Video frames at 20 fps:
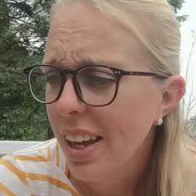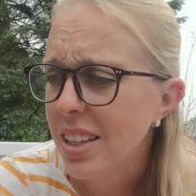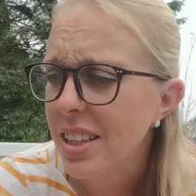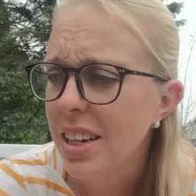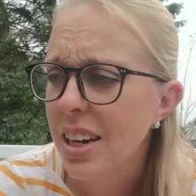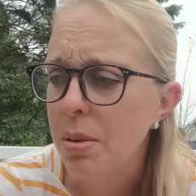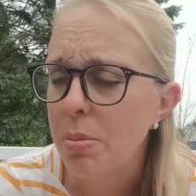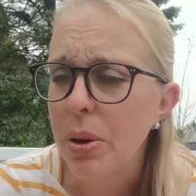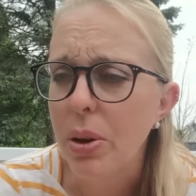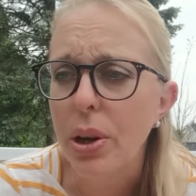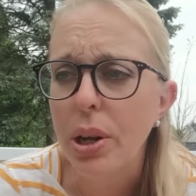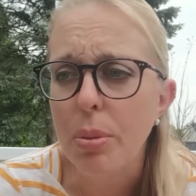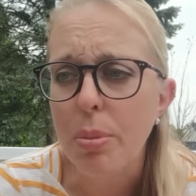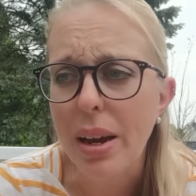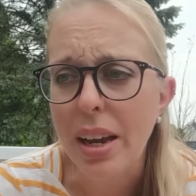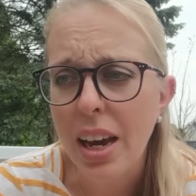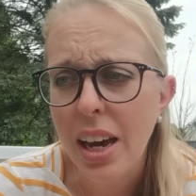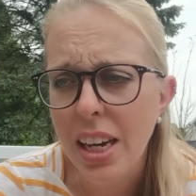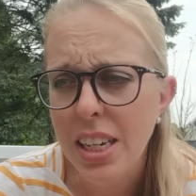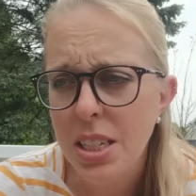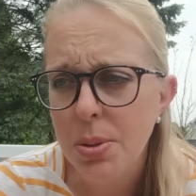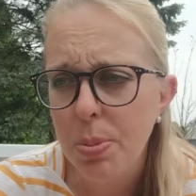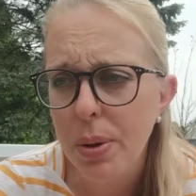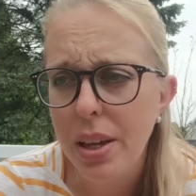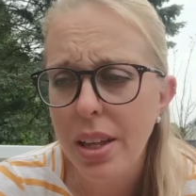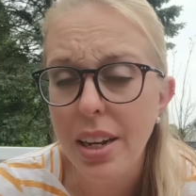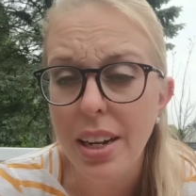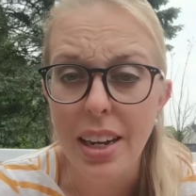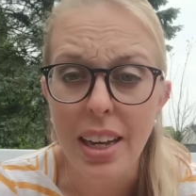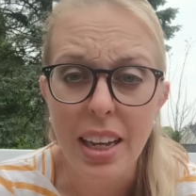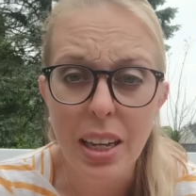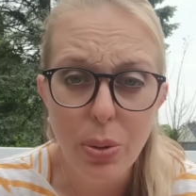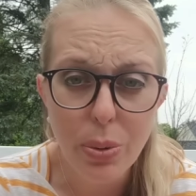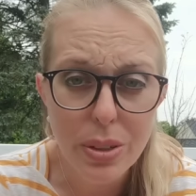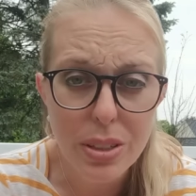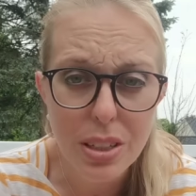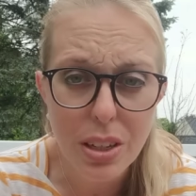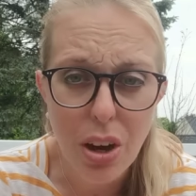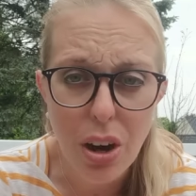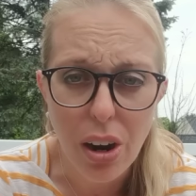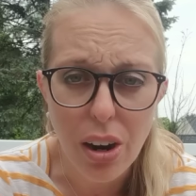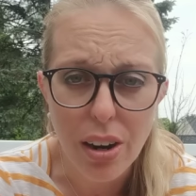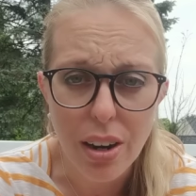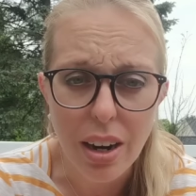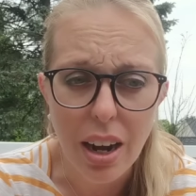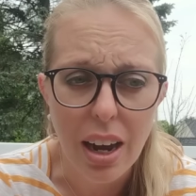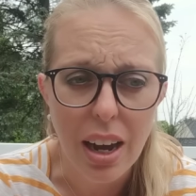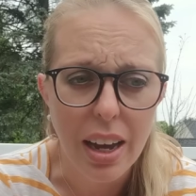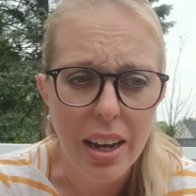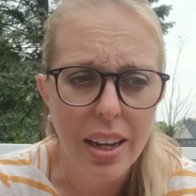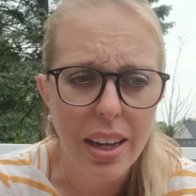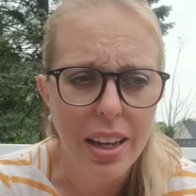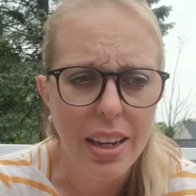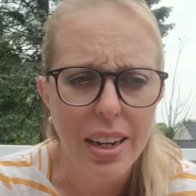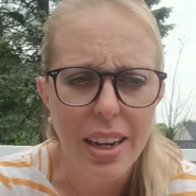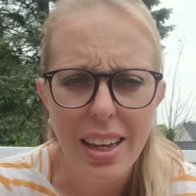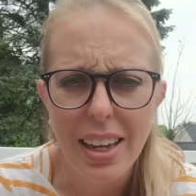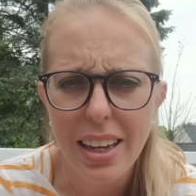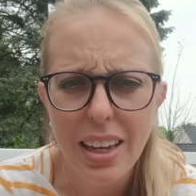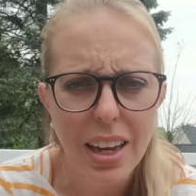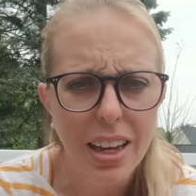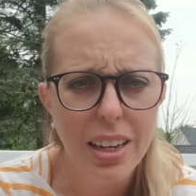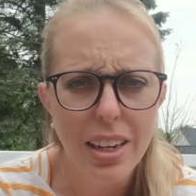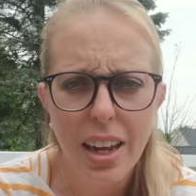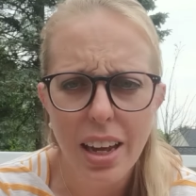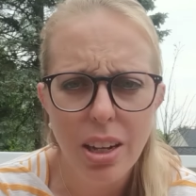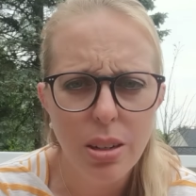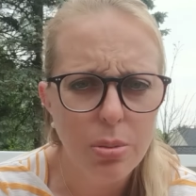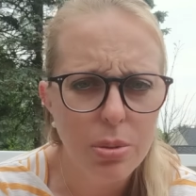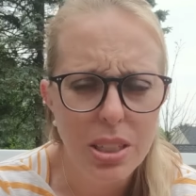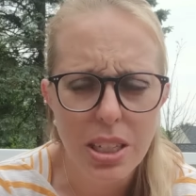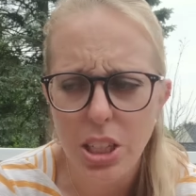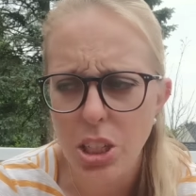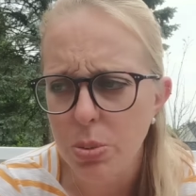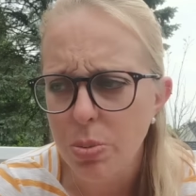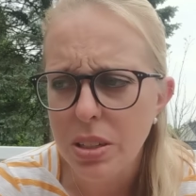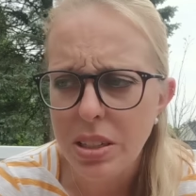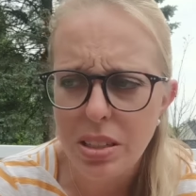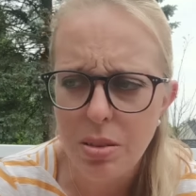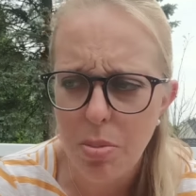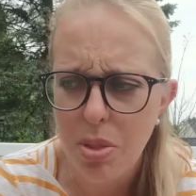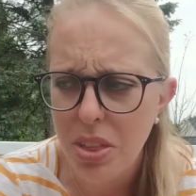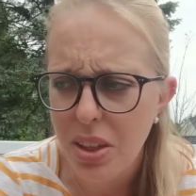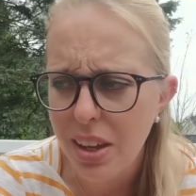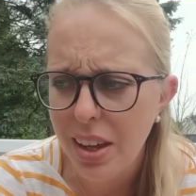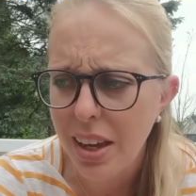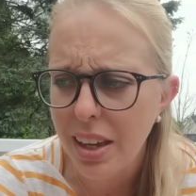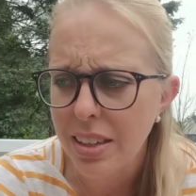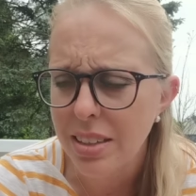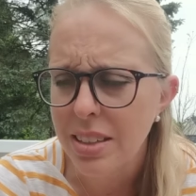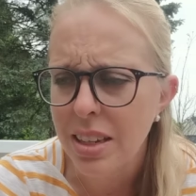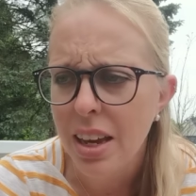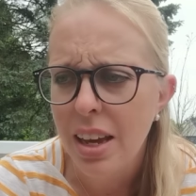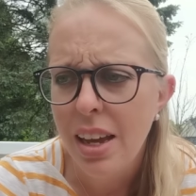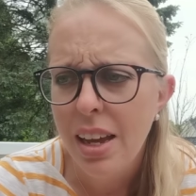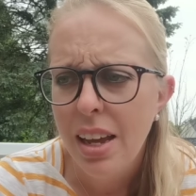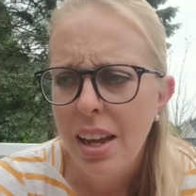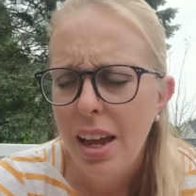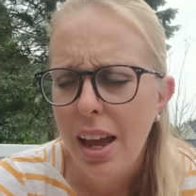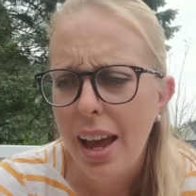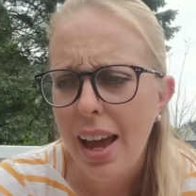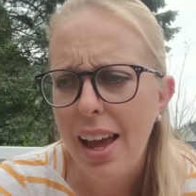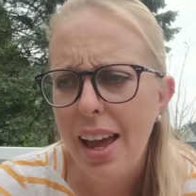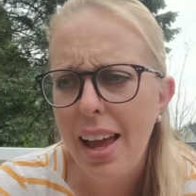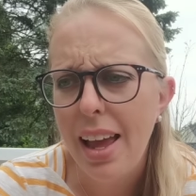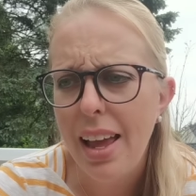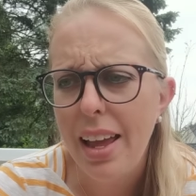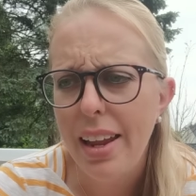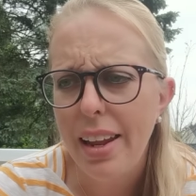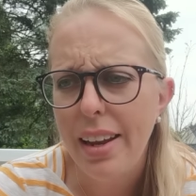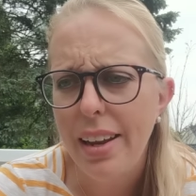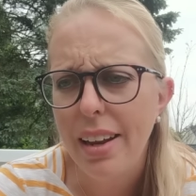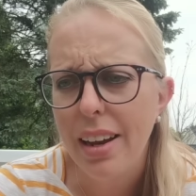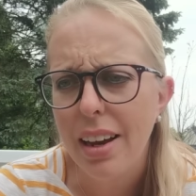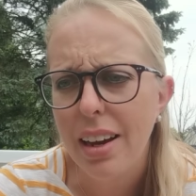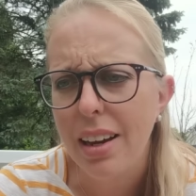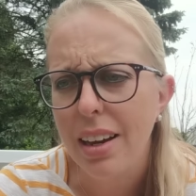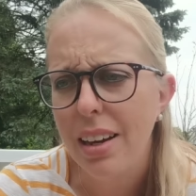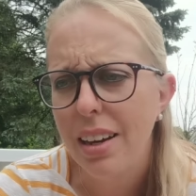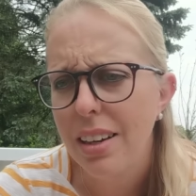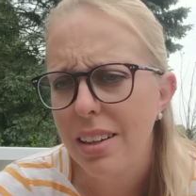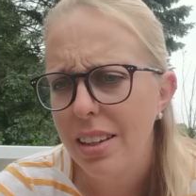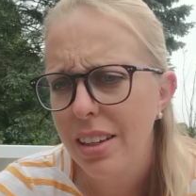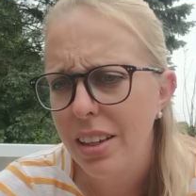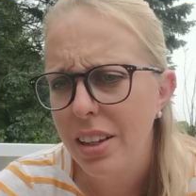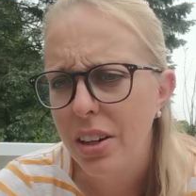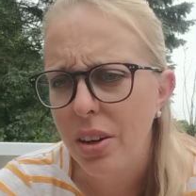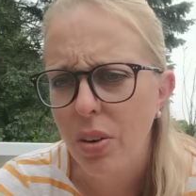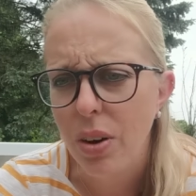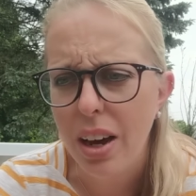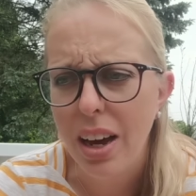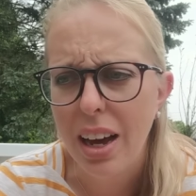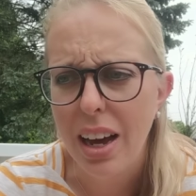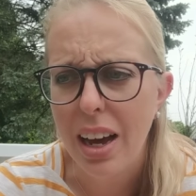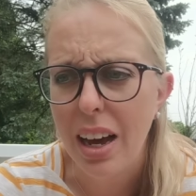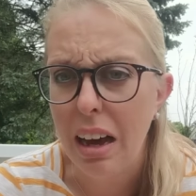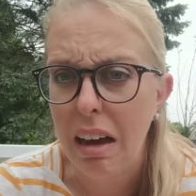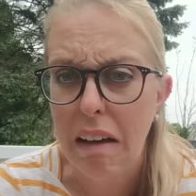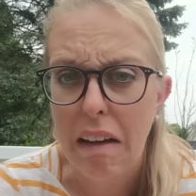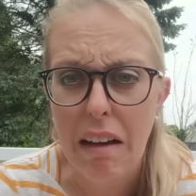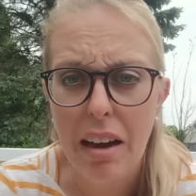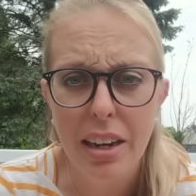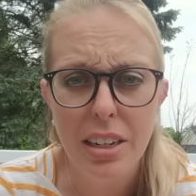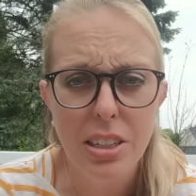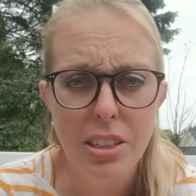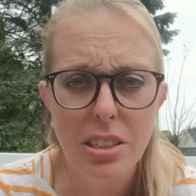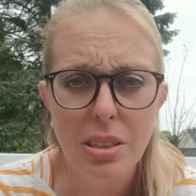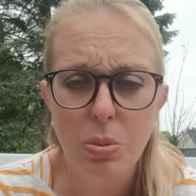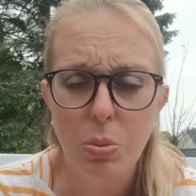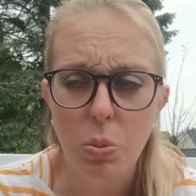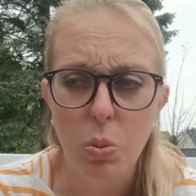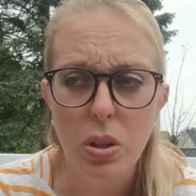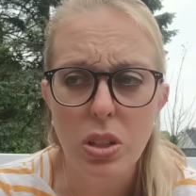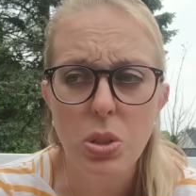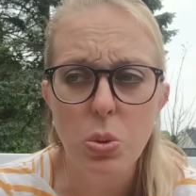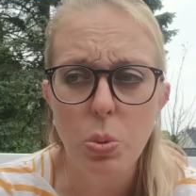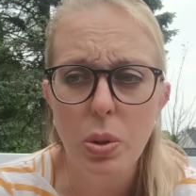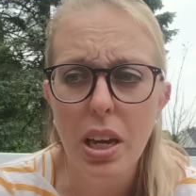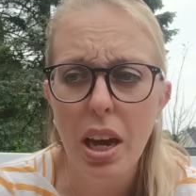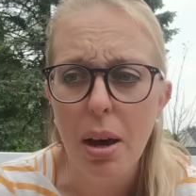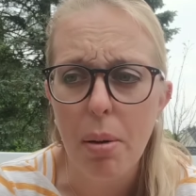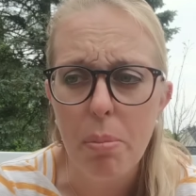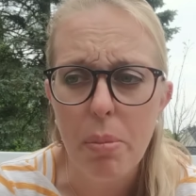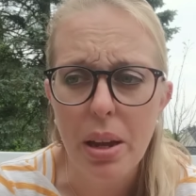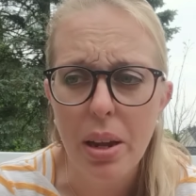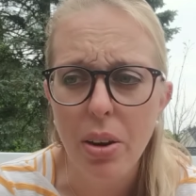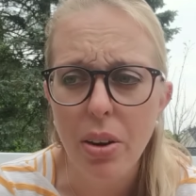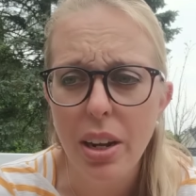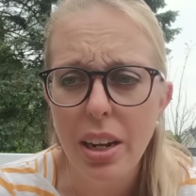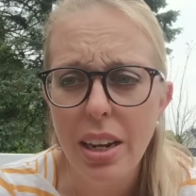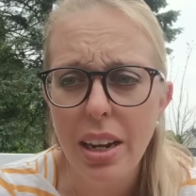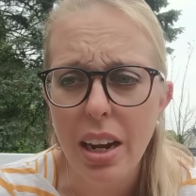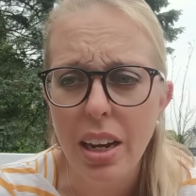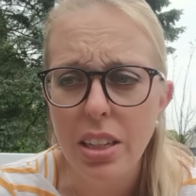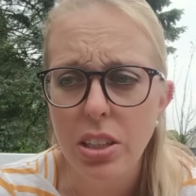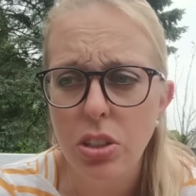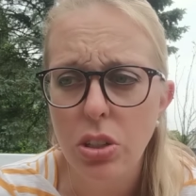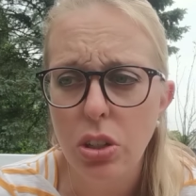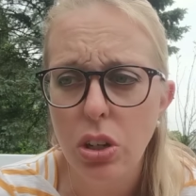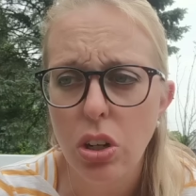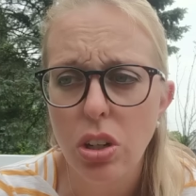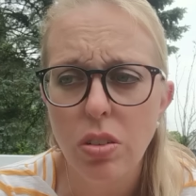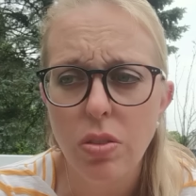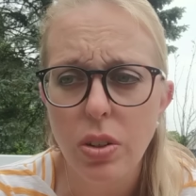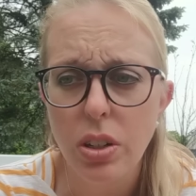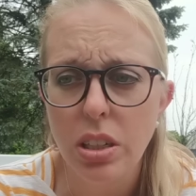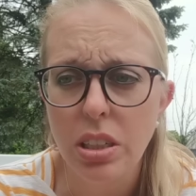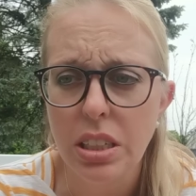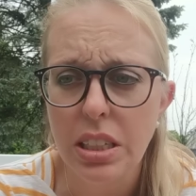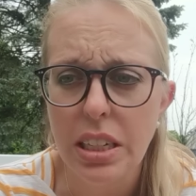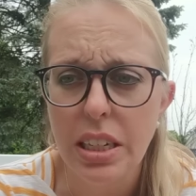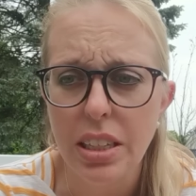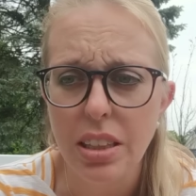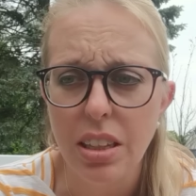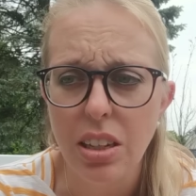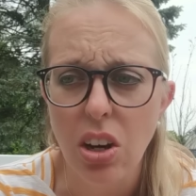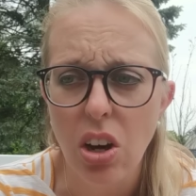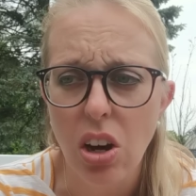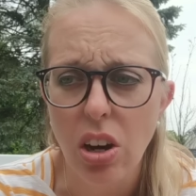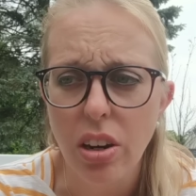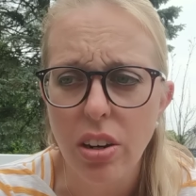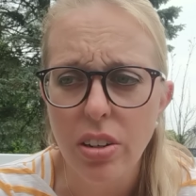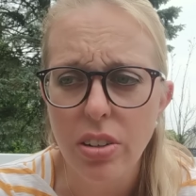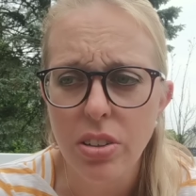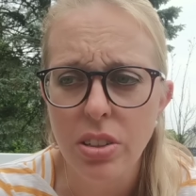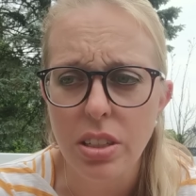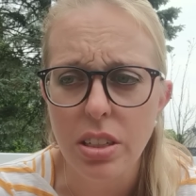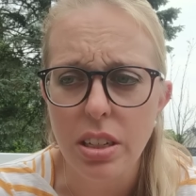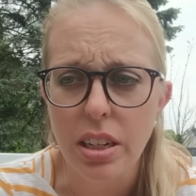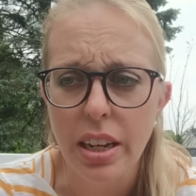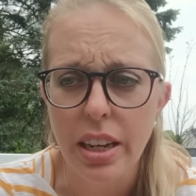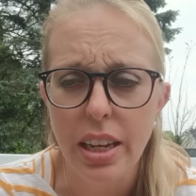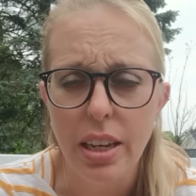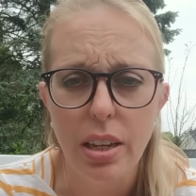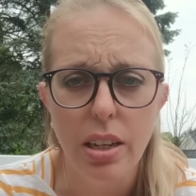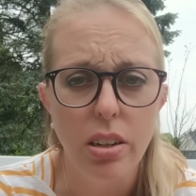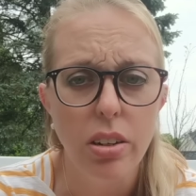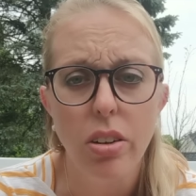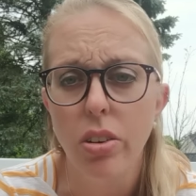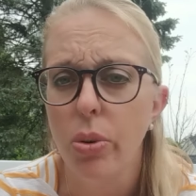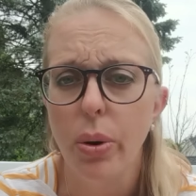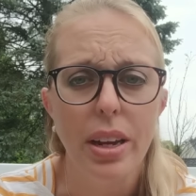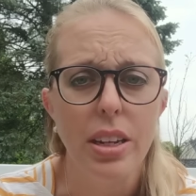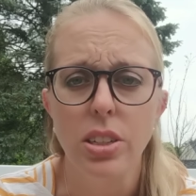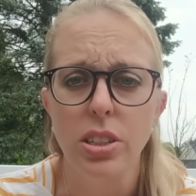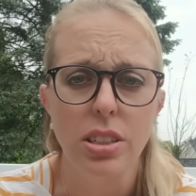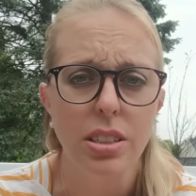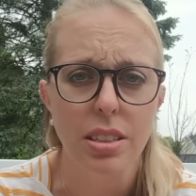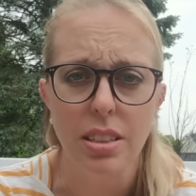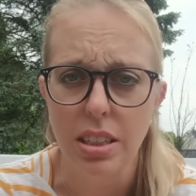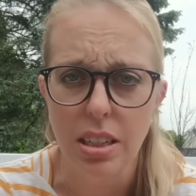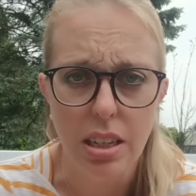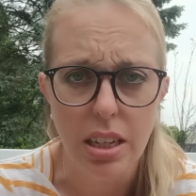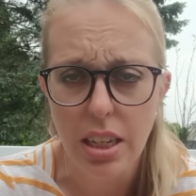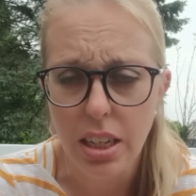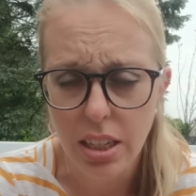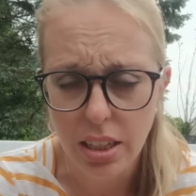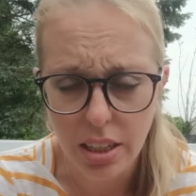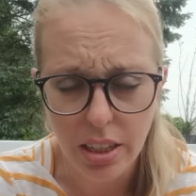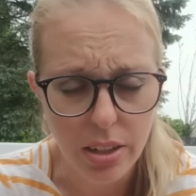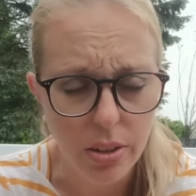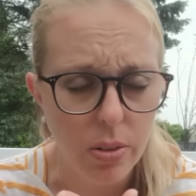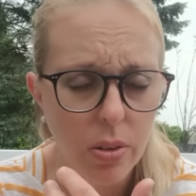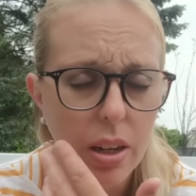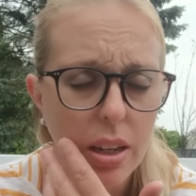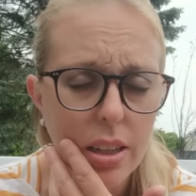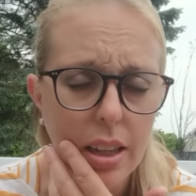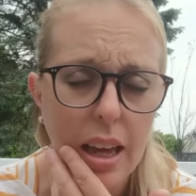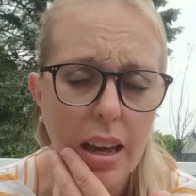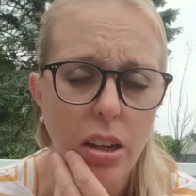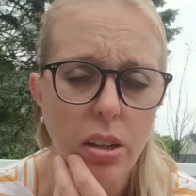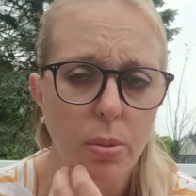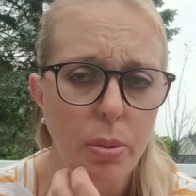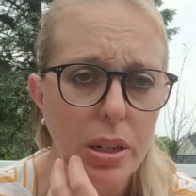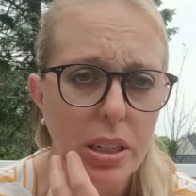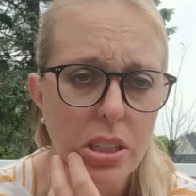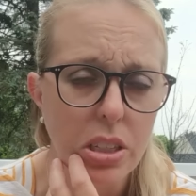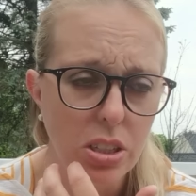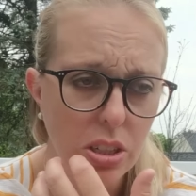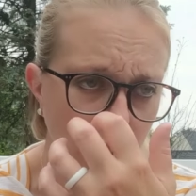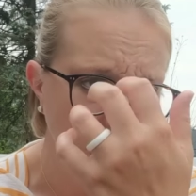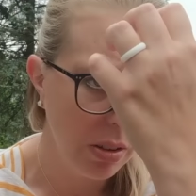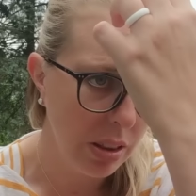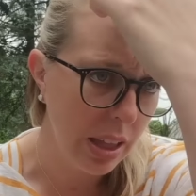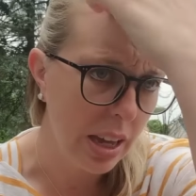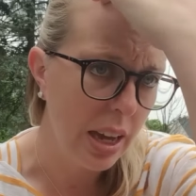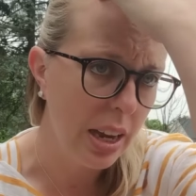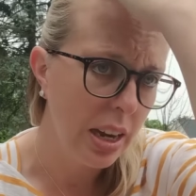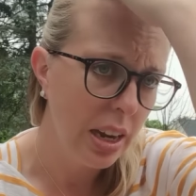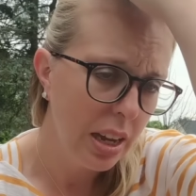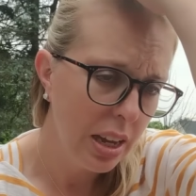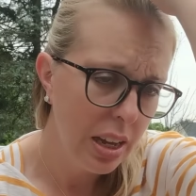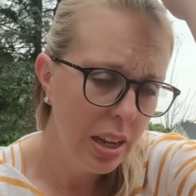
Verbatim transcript: And then I married my husband, and he was a car guy, and he kind of helped teach me some things. And you know, I just, once we got married, I took over cleaning the cars, and he graciously, you know, allowed me to do that.